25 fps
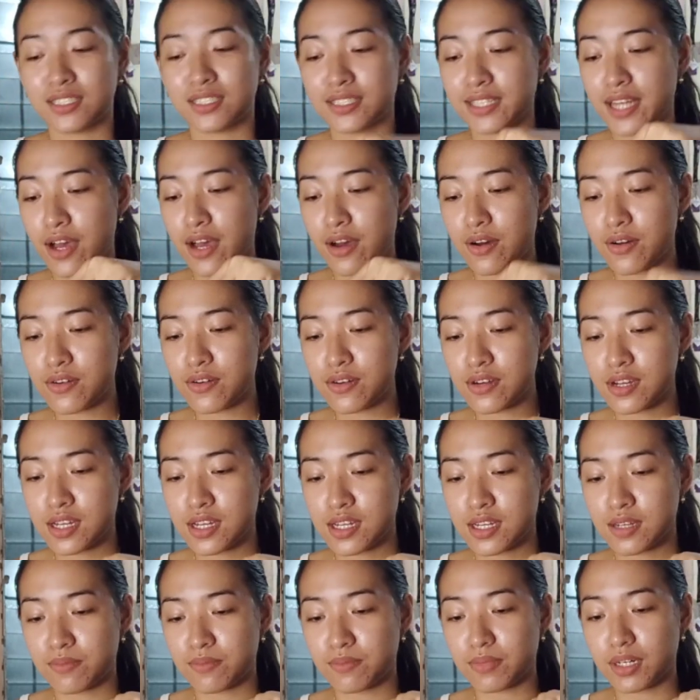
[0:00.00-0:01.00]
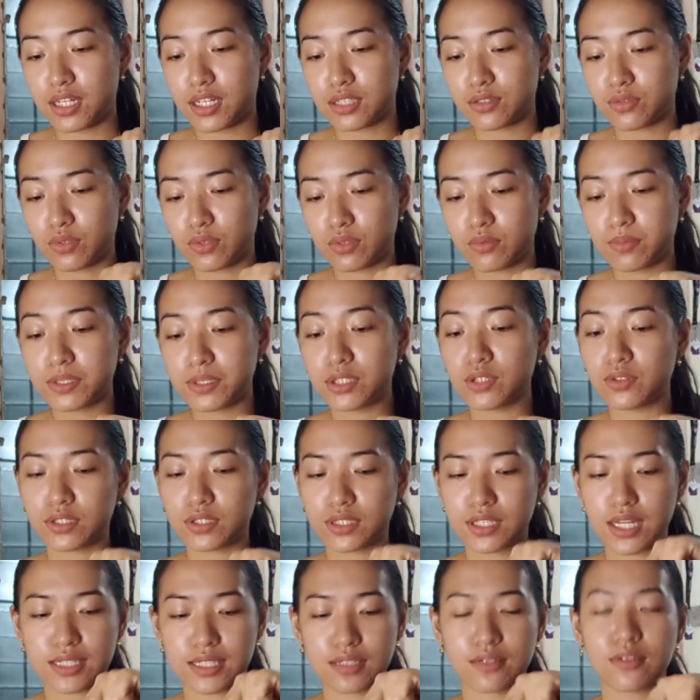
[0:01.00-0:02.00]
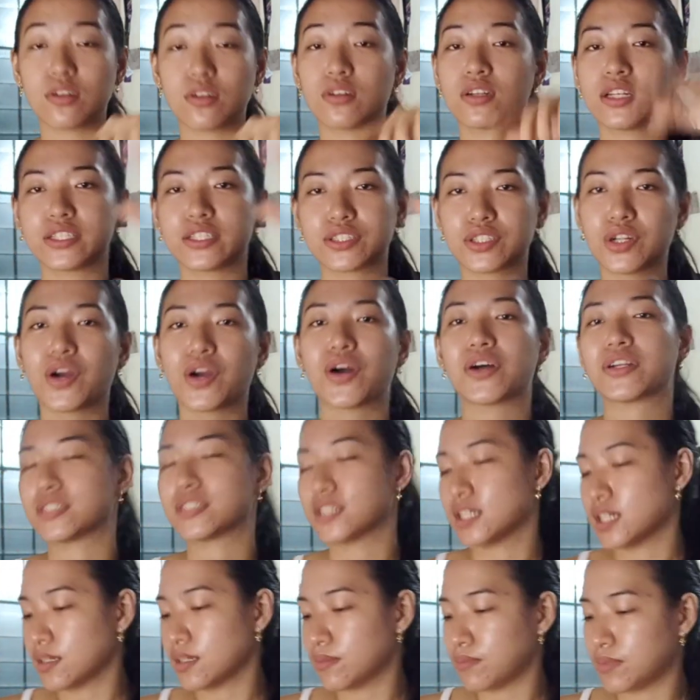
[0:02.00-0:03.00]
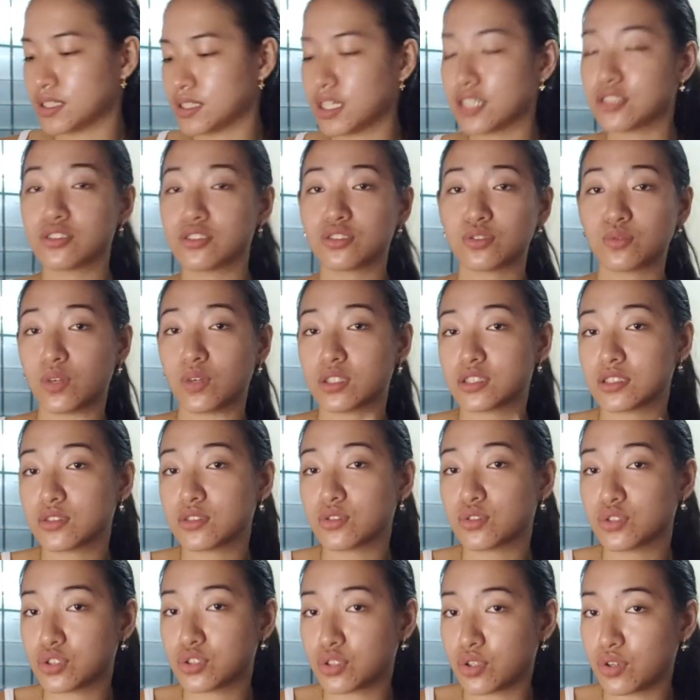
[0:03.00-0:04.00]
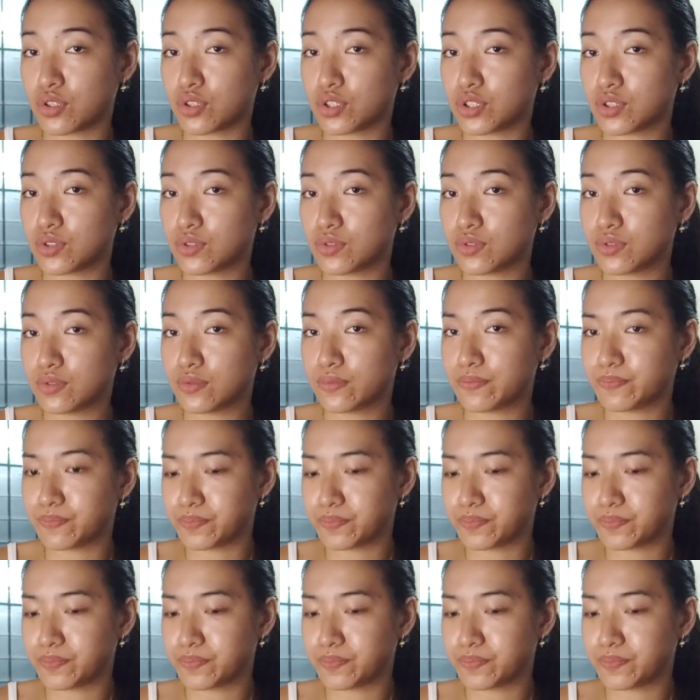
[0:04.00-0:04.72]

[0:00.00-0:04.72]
now, but we'll be doing that later on. But I just wanted to show you.